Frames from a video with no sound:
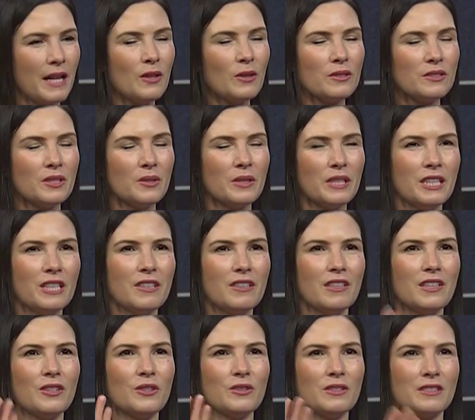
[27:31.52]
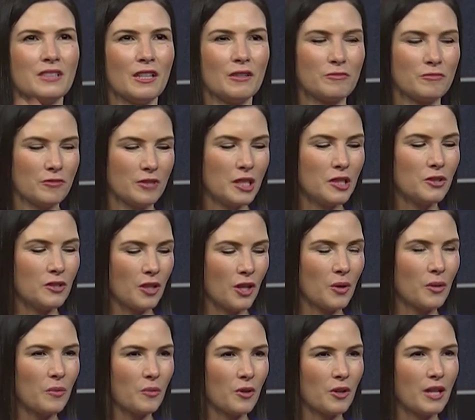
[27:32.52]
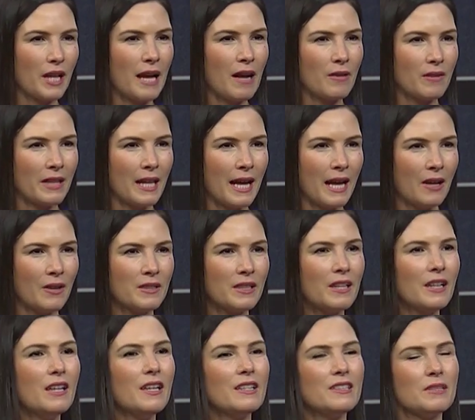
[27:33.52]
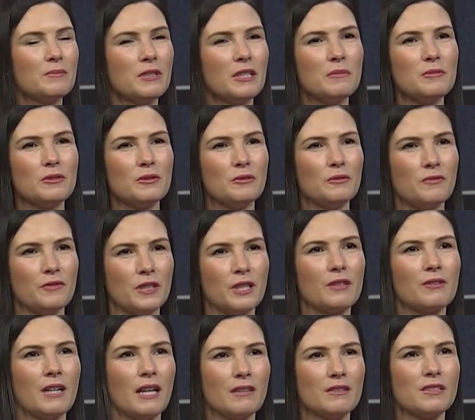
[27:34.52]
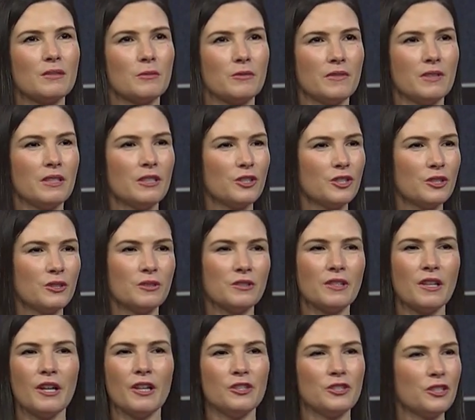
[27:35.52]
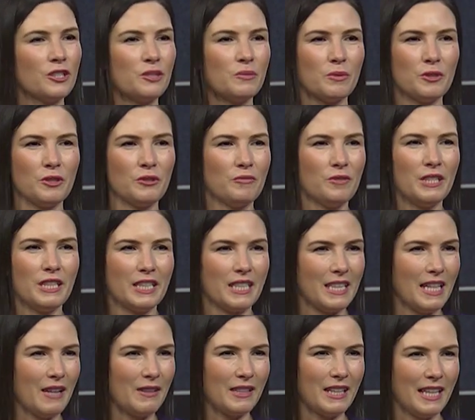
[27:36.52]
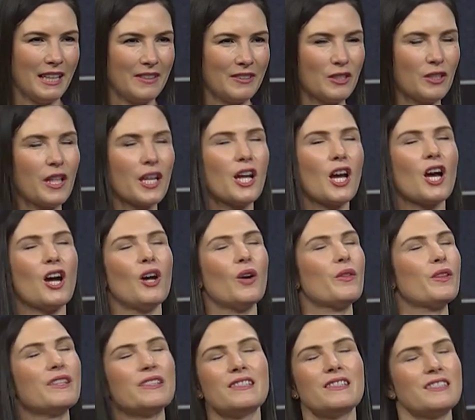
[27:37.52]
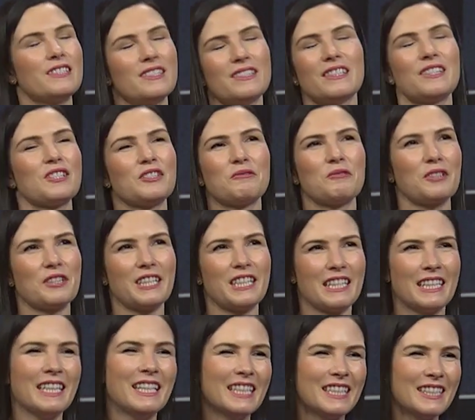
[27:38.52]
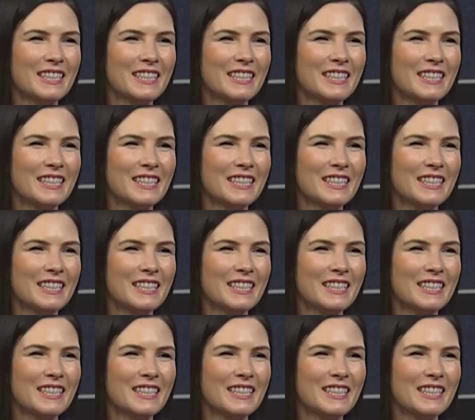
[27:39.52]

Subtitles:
And also hearing yourself read your own work out loud. Sometimes you figure out some of the issues just when you're reading it out loud. You're like, oh, this just isn't working.